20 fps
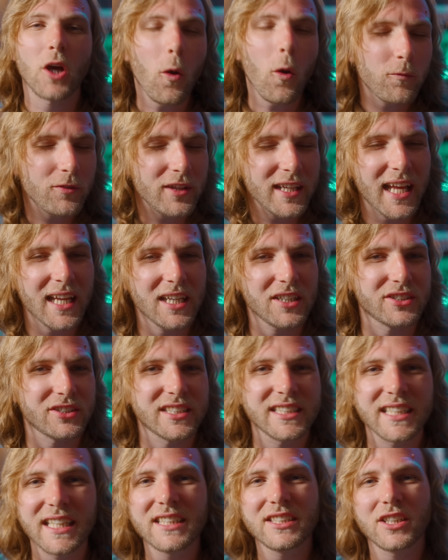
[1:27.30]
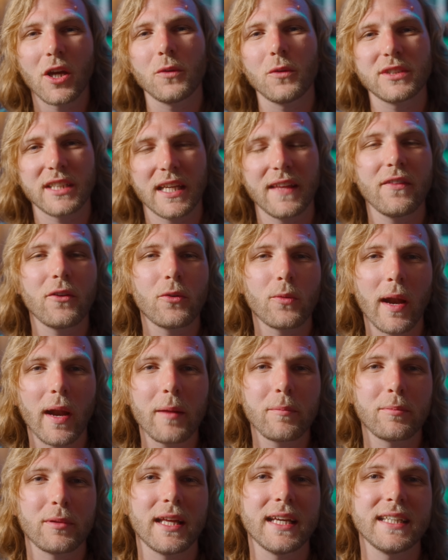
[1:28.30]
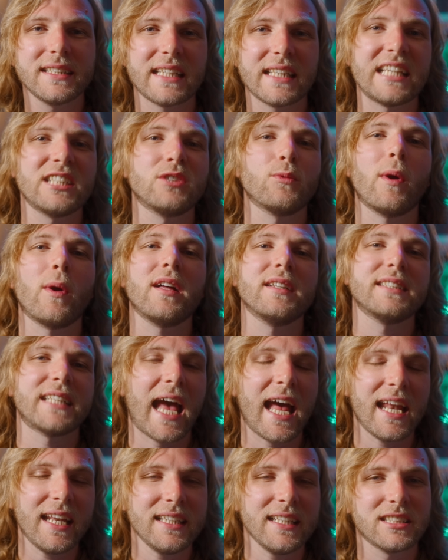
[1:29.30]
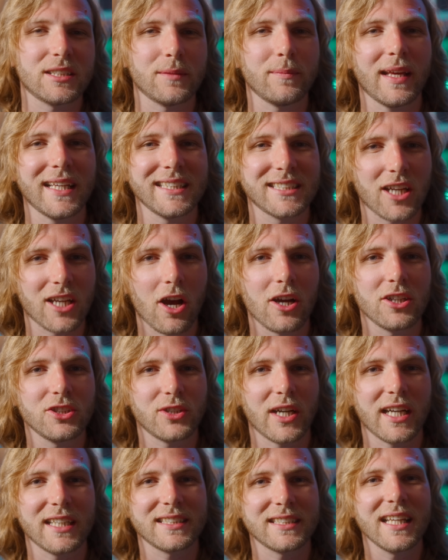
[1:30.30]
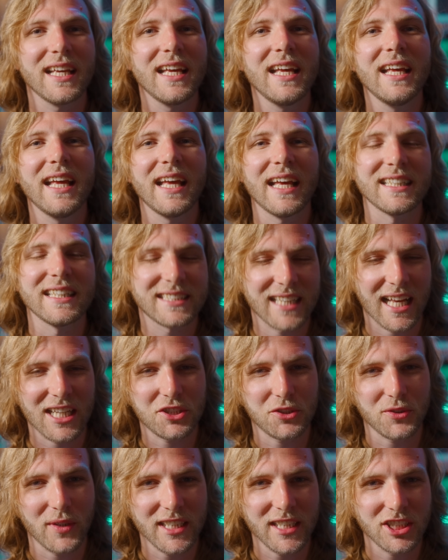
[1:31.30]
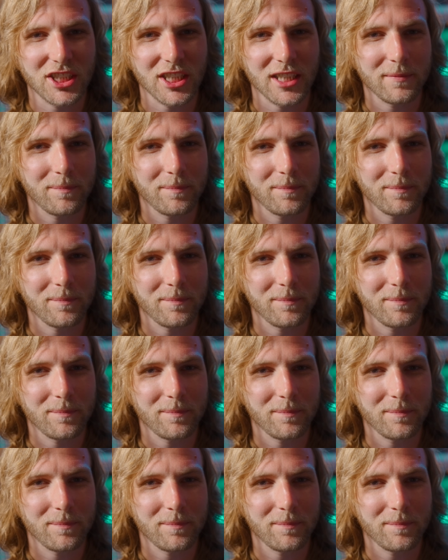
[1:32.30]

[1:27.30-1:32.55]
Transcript: hopefully get your skin tones in the right place as well as adding some nice contrast and saturation.